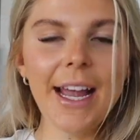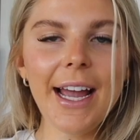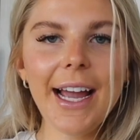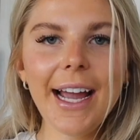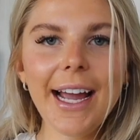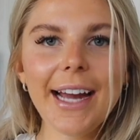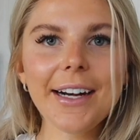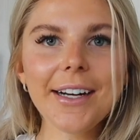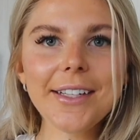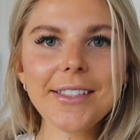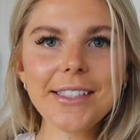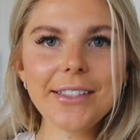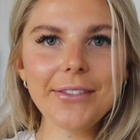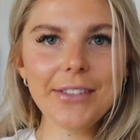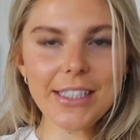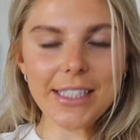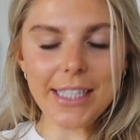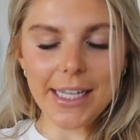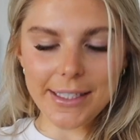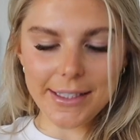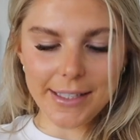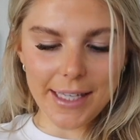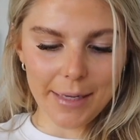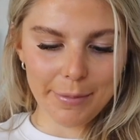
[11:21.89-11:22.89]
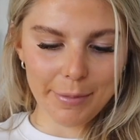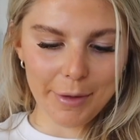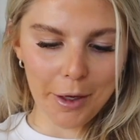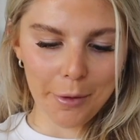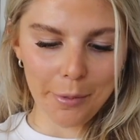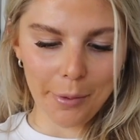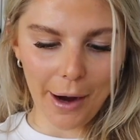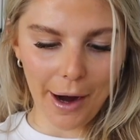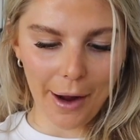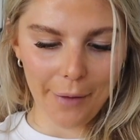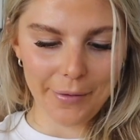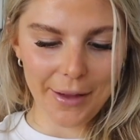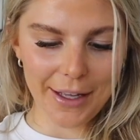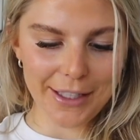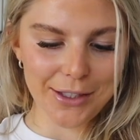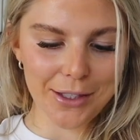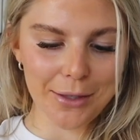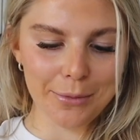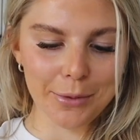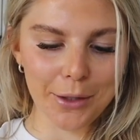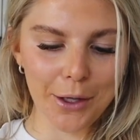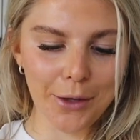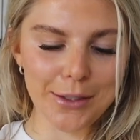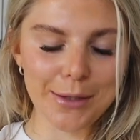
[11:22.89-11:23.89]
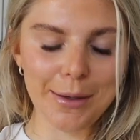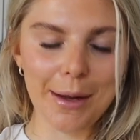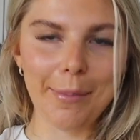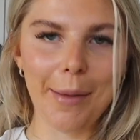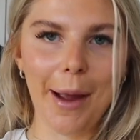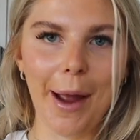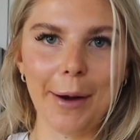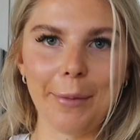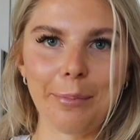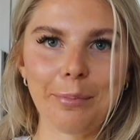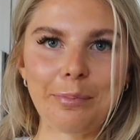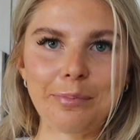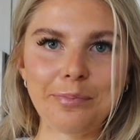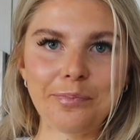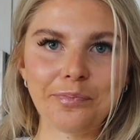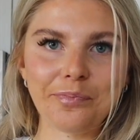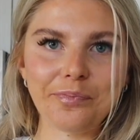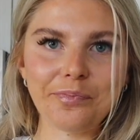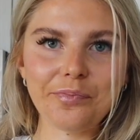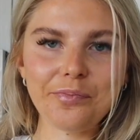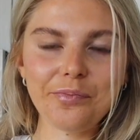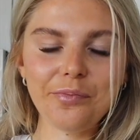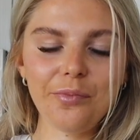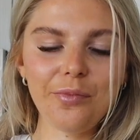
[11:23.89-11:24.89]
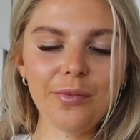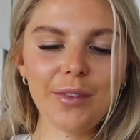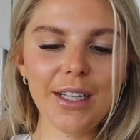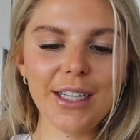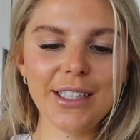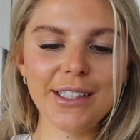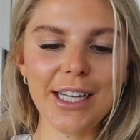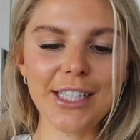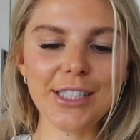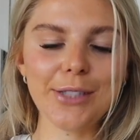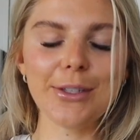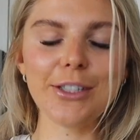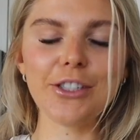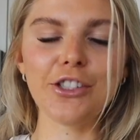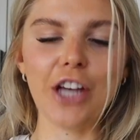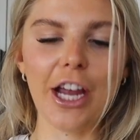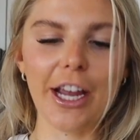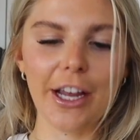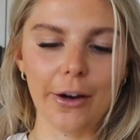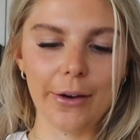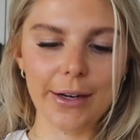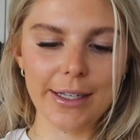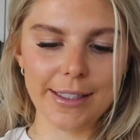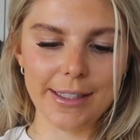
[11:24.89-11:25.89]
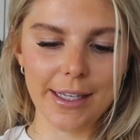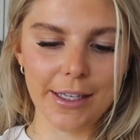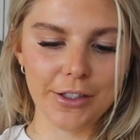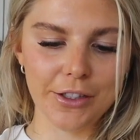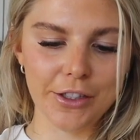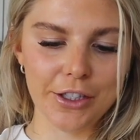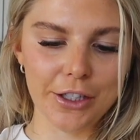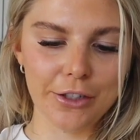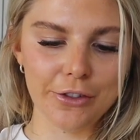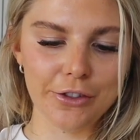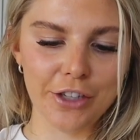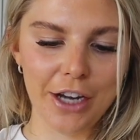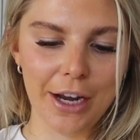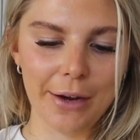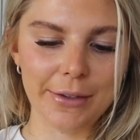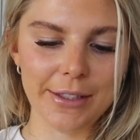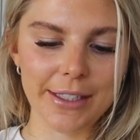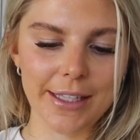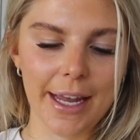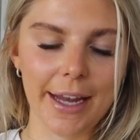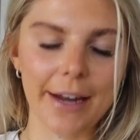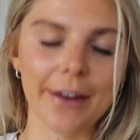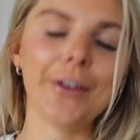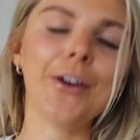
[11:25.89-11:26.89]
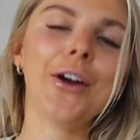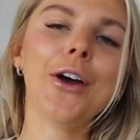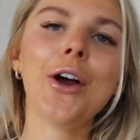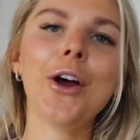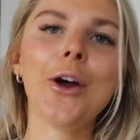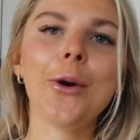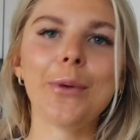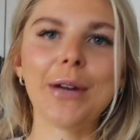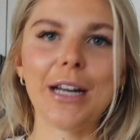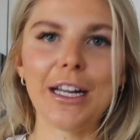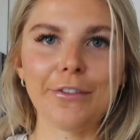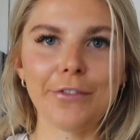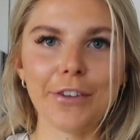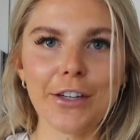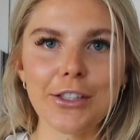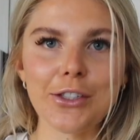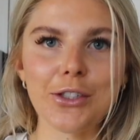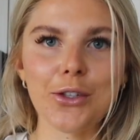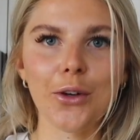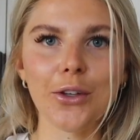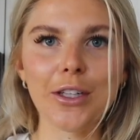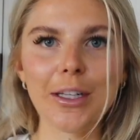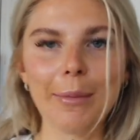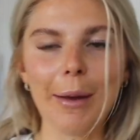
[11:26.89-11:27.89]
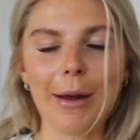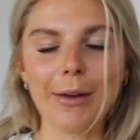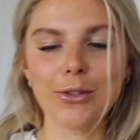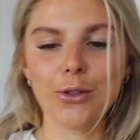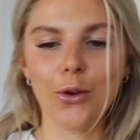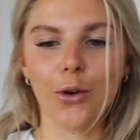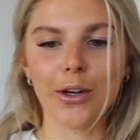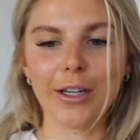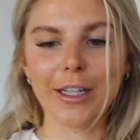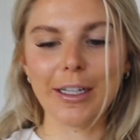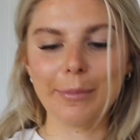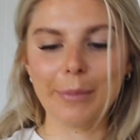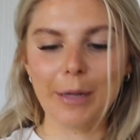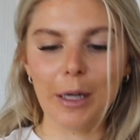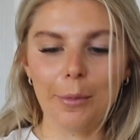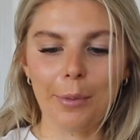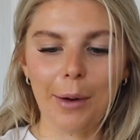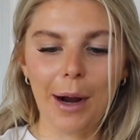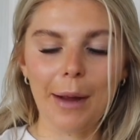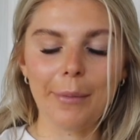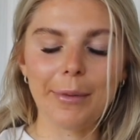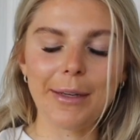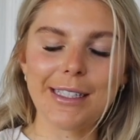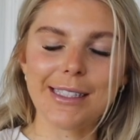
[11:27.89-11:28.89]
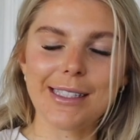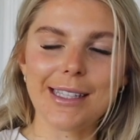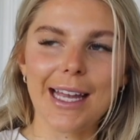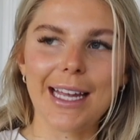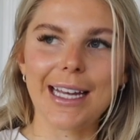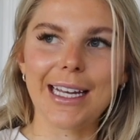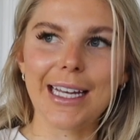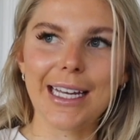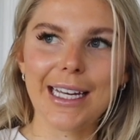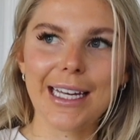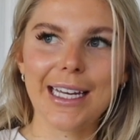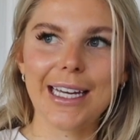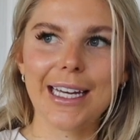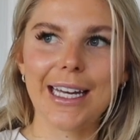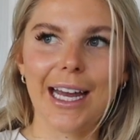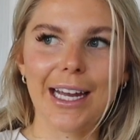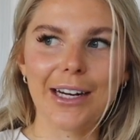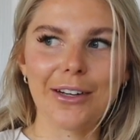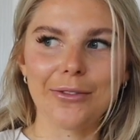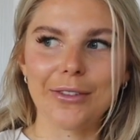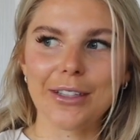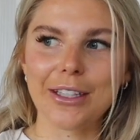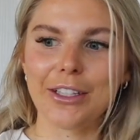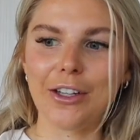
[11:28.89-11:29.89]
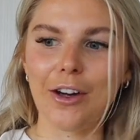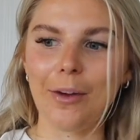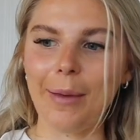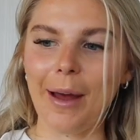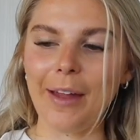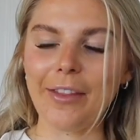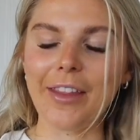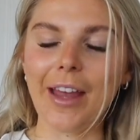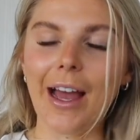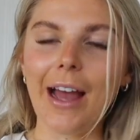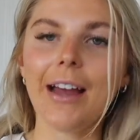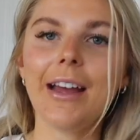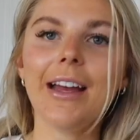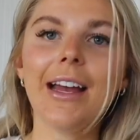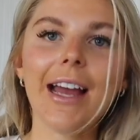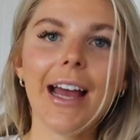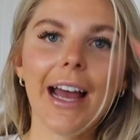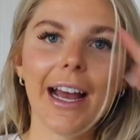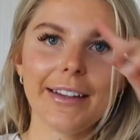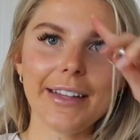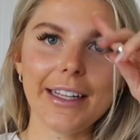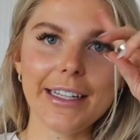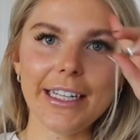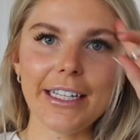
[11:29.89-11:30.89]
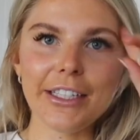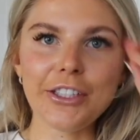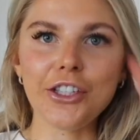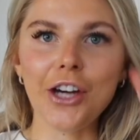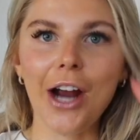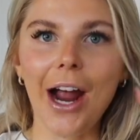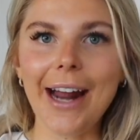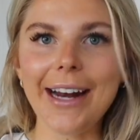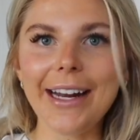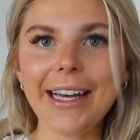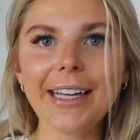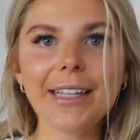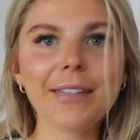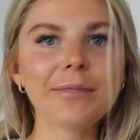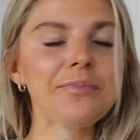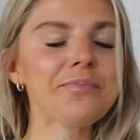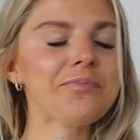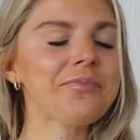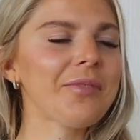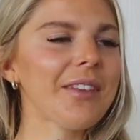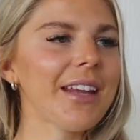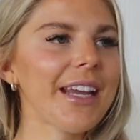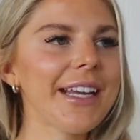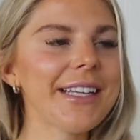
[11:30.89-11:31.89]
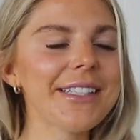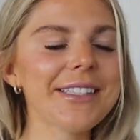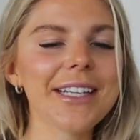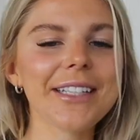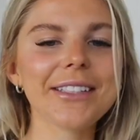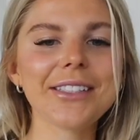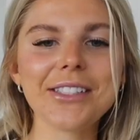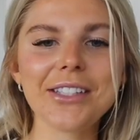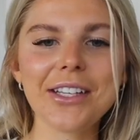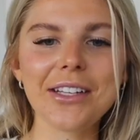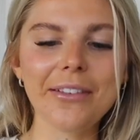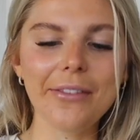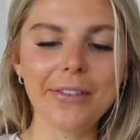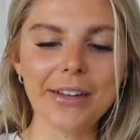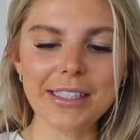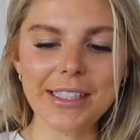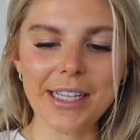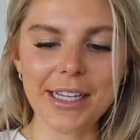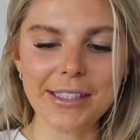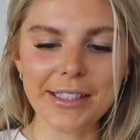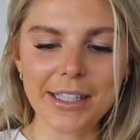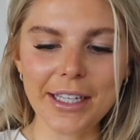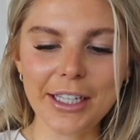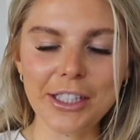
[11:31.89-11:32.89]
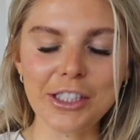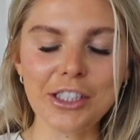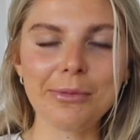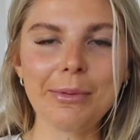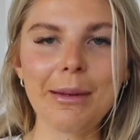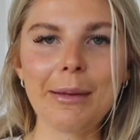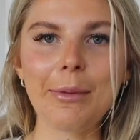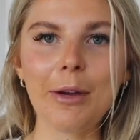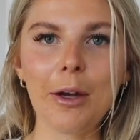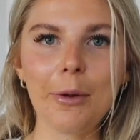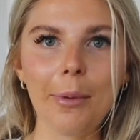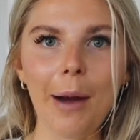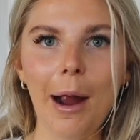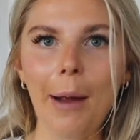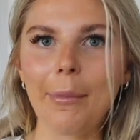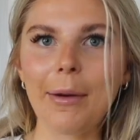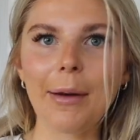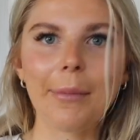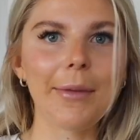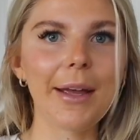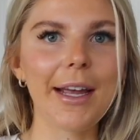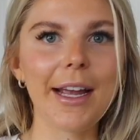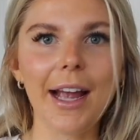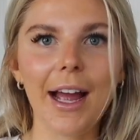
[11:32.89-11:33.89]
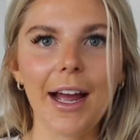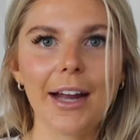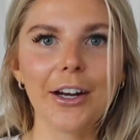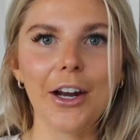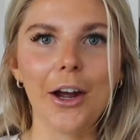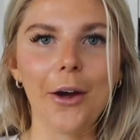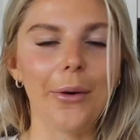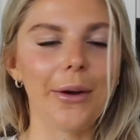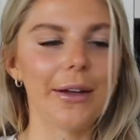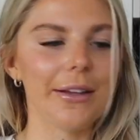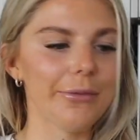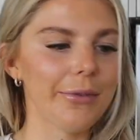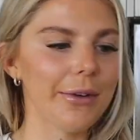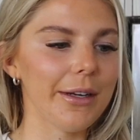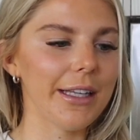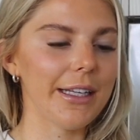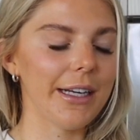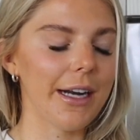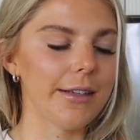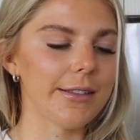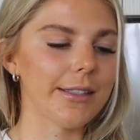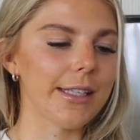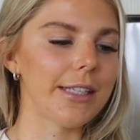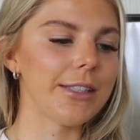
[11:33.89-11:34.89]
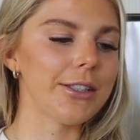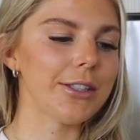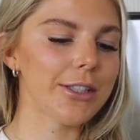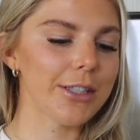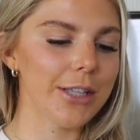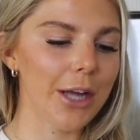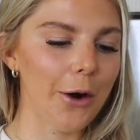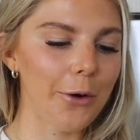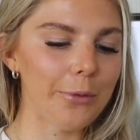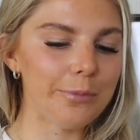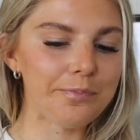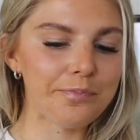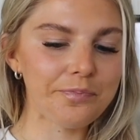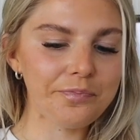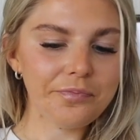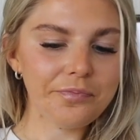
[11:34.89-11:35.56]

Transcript: It doesn't even taste like meal prep. That's what blows my mind. That's what Jay always says too. Jay was like, when I first told him I was ordering meal prep, he's like, I don't really know about that. And then he tried it. He's like, this doesn't even taste like it should be meal prep. And I'm like, I know, it really doesn't. So